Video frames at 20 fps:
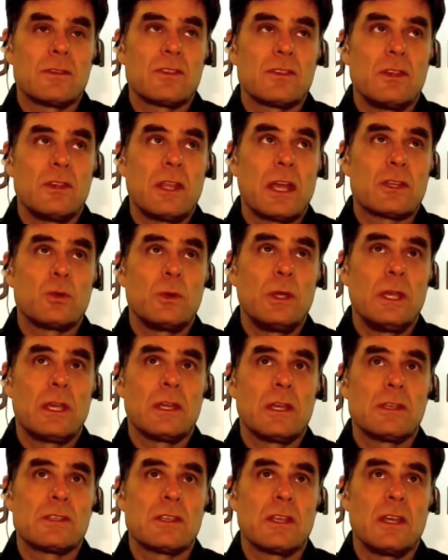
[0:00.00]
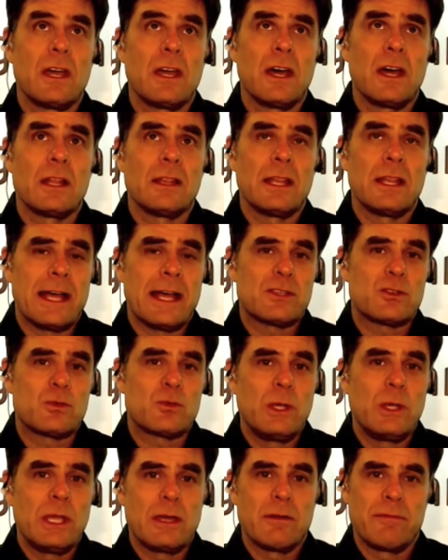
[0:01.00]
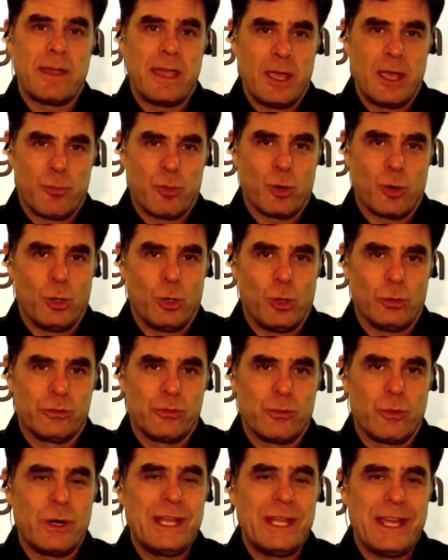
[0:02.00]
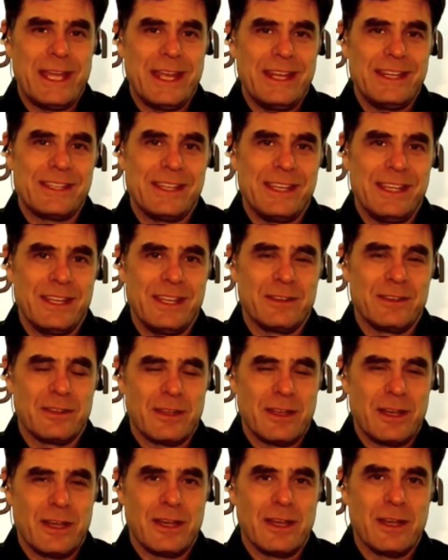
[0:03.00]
so next week is the last week of April 2018.